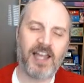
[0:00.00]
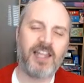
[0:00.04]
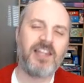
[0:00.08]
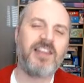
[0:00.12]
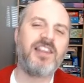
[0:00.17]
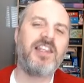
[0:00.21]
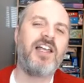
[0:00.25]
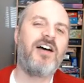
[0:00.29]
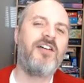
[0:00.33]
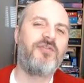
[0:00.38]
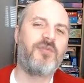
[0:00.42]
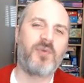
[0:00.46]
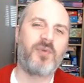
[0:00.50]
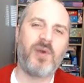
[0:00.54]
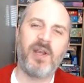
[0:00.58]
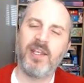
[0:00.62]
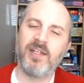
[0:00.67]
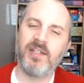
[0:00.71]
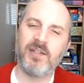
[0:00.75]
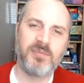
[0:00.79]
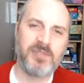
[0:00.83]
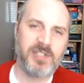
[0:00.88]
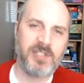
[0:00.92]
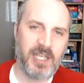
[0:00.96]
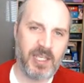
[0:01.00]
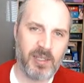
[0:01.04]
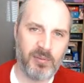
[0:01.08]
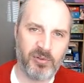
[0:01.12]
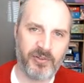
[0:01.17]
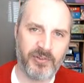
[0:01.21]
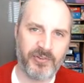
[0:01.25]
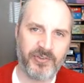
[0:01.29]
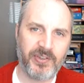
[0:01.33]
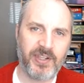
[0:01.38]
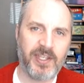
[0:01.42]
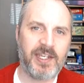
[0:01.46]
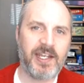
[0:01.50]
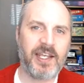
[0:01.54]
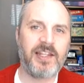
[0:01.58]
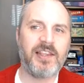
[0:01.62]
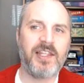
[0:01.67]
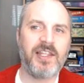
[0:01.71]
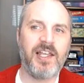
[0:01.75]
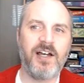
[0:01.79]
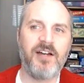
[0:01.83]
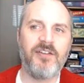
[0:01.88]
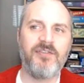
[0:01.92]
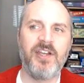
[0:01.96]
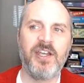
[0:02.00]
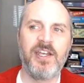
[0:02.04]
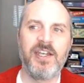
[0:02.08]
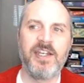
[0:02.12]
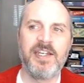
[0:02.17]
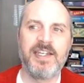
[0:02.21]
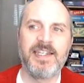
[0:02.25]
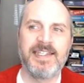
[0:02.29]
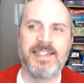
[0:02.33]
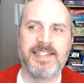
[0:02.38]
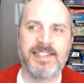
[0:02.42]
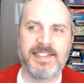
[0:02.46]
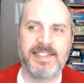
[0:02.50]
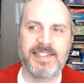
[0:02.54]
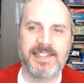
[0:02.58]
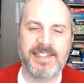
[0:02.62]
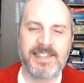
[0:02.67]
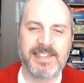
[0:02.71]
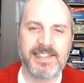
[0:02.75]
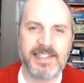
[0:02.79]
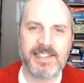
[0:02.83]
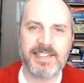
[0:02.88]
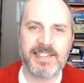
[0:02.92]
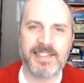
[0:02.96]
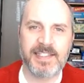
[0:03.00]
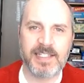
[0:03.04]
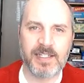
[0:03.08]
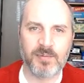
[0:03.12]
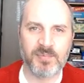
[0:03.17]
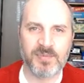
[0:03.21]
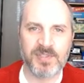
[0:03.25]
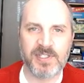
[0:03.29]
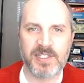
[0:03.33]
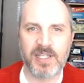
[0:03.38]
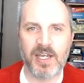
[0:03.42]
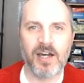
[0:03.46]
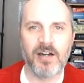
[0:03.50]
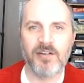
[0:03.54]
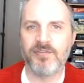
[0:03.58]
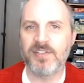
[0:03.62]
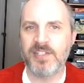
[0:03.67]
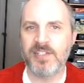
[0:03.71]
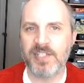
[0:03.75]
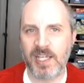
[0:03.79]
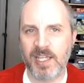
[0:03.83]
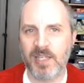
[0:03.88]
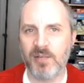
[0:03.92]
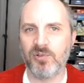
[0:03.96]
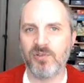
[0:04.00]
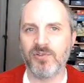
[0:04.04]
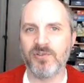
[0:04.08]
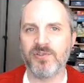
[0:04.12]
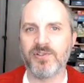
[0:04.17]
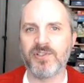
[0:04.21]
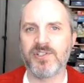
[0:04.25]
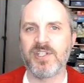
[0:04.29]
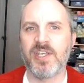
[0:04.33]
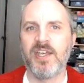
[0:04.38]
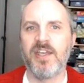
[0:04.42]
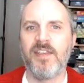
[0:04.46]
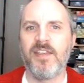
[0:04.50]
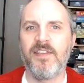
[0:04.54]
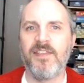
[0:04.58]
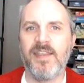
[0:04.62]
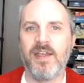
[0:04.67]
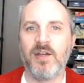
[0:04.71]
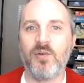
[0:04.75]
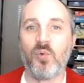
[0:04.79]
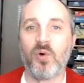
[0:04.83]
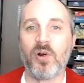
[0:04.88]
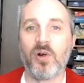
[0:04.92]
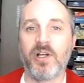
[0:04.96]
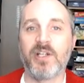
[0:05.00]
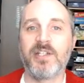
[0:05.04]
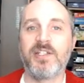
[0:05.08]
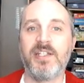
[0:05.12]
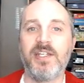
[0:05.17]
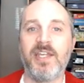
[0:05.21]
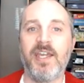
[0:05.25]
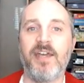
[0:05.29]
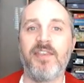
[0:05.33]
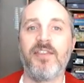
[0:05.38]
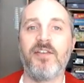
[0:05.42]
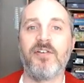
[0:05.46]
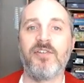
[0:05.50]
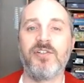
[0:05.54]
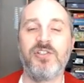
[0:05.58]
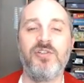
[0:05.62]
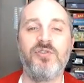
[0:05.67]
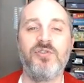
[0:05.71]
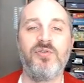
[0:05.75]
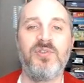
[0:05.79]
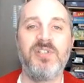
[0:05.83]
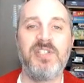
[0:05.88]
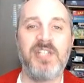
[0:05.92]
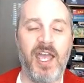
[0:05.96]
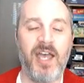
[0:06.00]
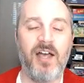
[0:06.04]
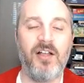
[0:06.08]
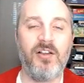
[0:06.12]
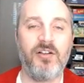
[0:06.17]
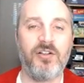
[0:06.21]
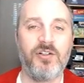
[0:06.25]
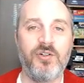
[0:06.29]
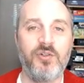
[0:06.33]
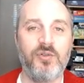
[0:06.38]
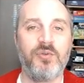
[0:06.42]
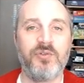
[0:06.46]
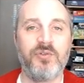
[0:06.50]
I love random tables, and I love systems of tables that work together to tell cool